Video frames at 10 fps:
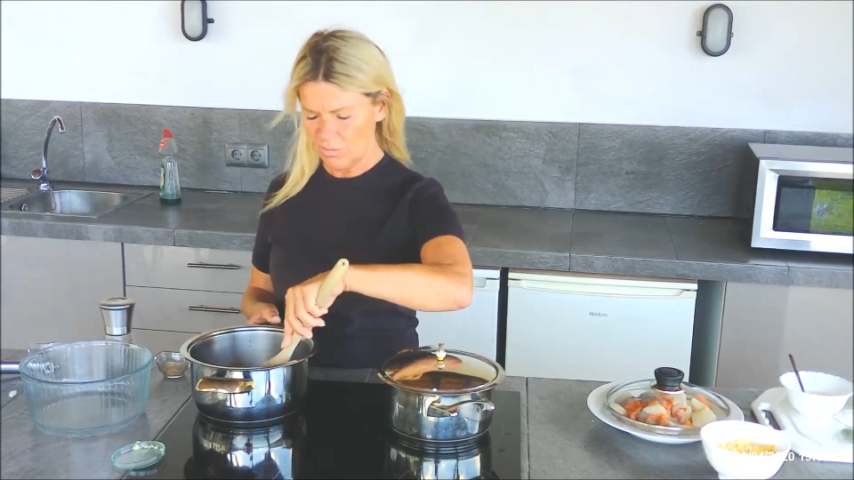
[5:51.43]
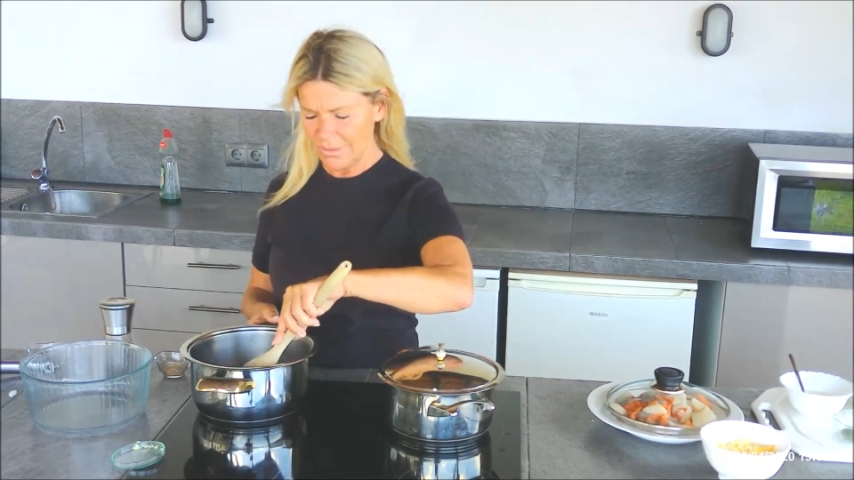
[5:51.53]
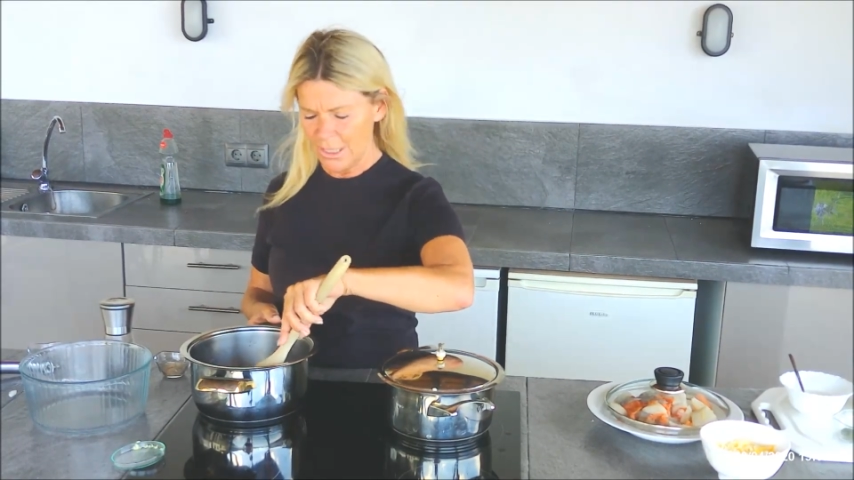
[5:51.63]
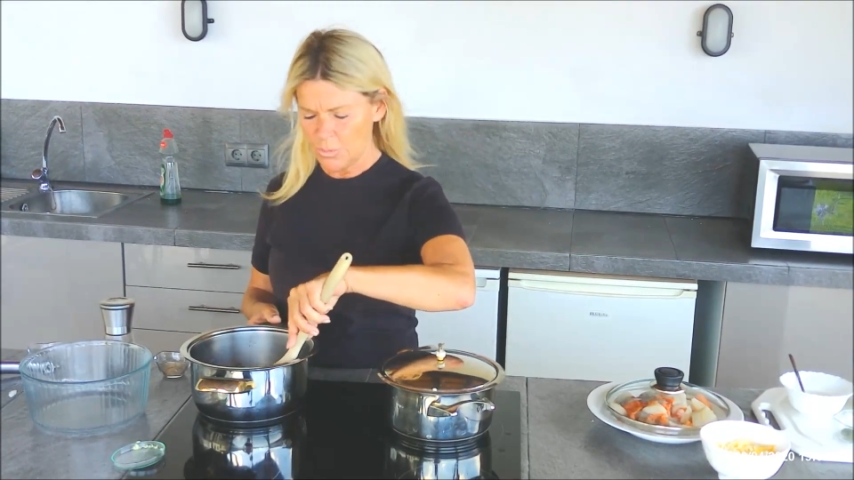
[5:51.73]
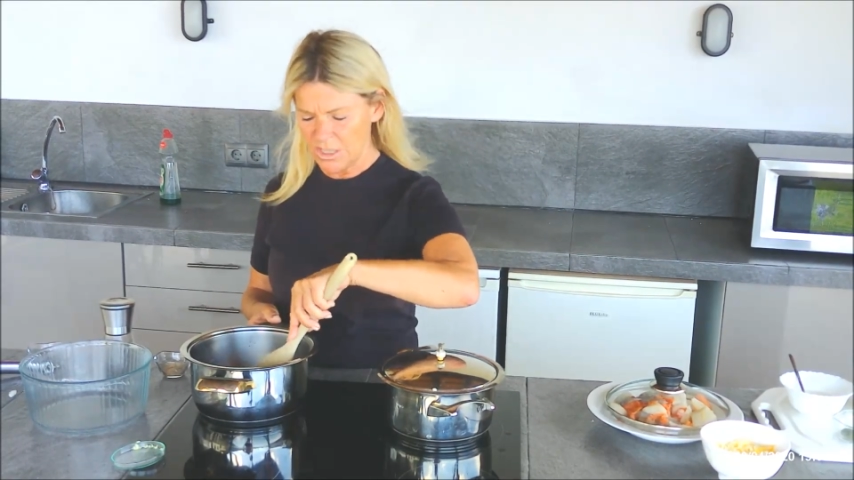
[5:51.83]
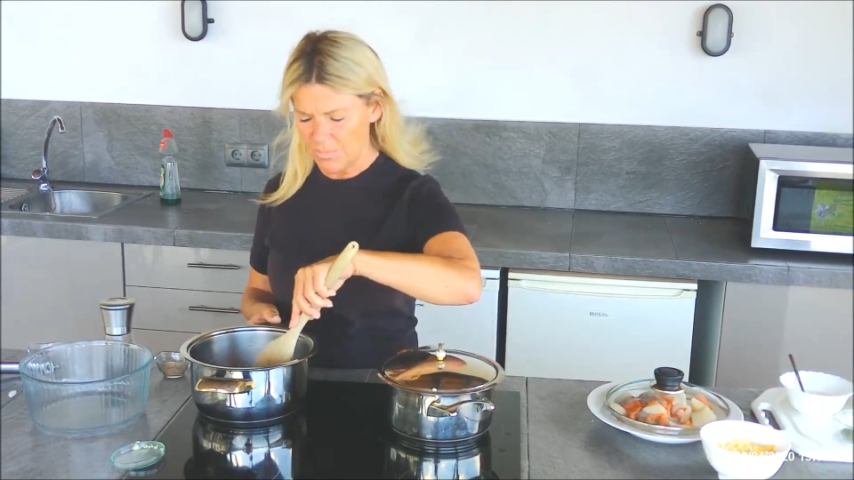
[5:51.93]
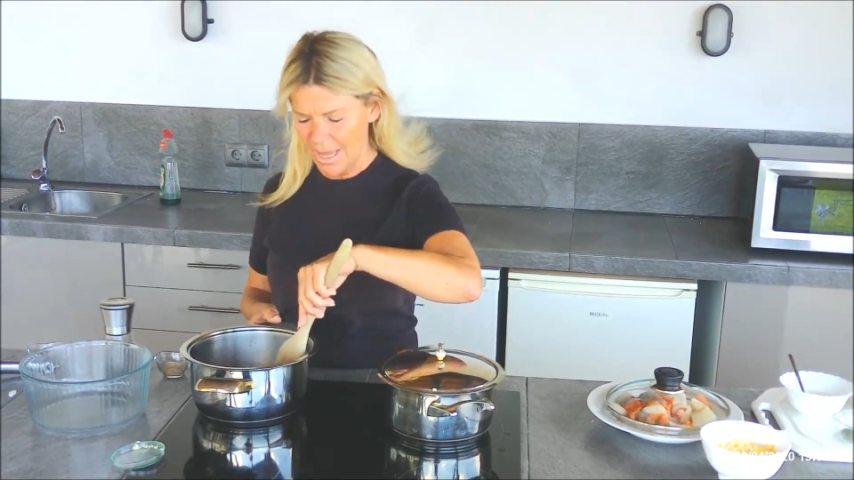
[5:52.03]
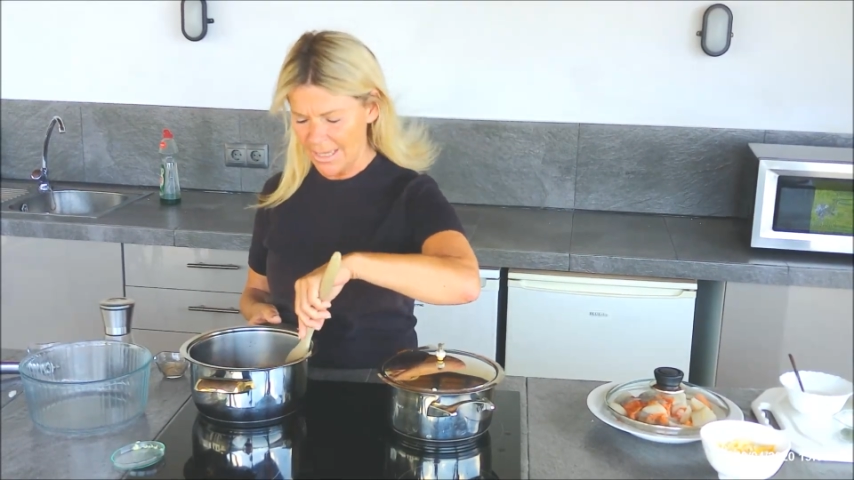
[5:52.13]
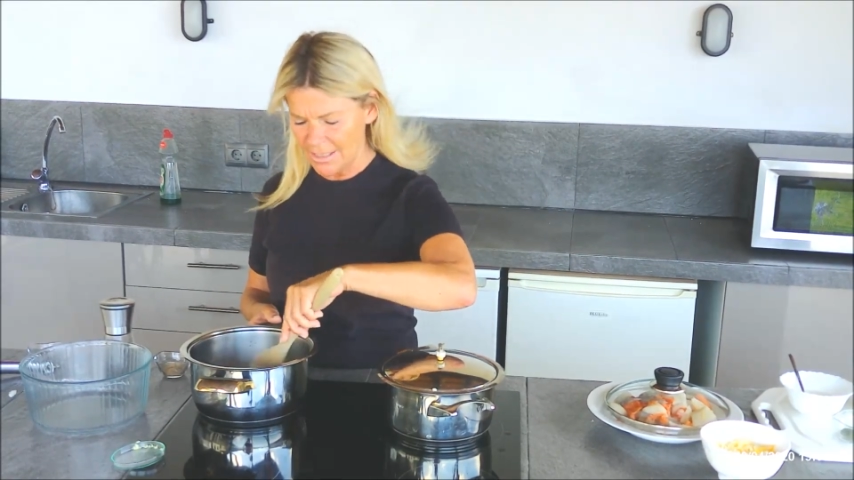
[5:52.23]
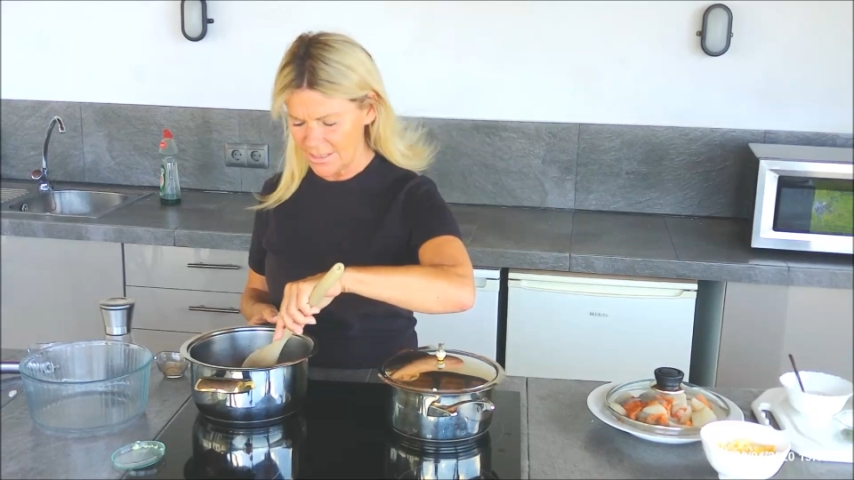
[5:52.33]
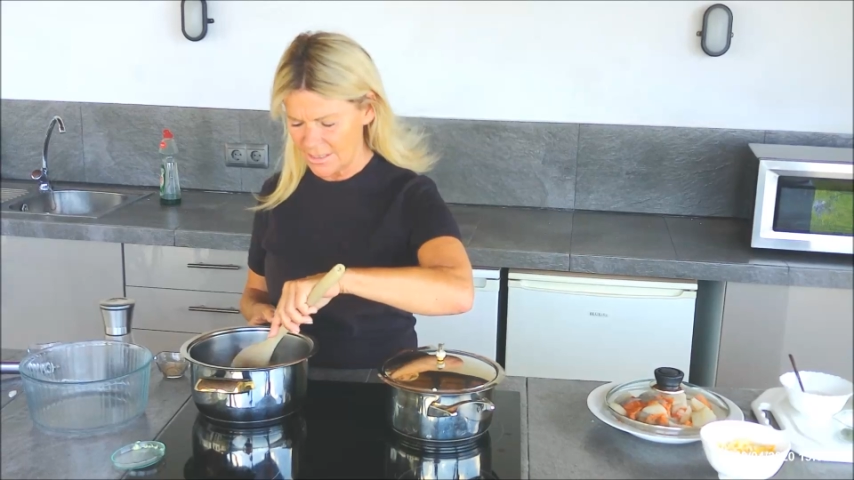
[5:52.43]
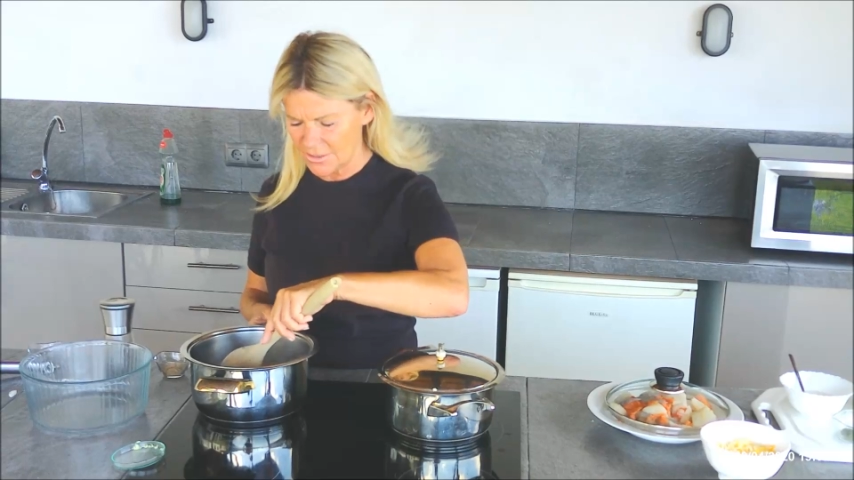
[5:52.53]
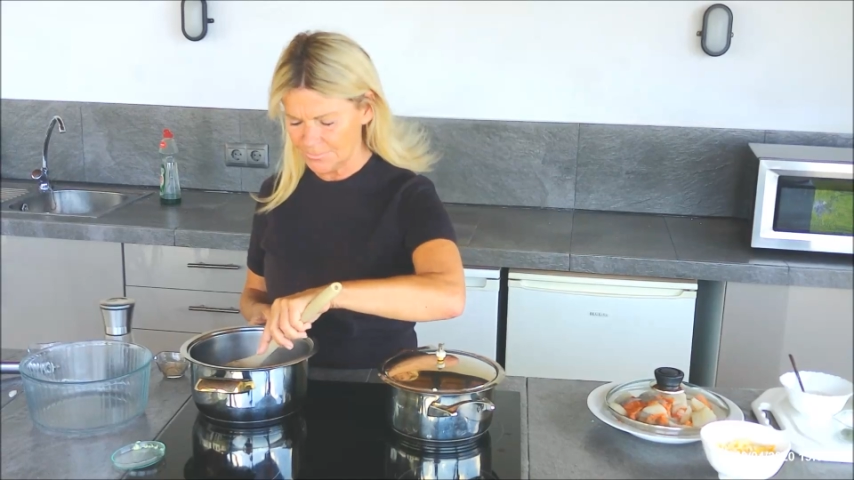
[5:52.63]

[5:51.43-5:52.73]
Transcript: liquidy paste.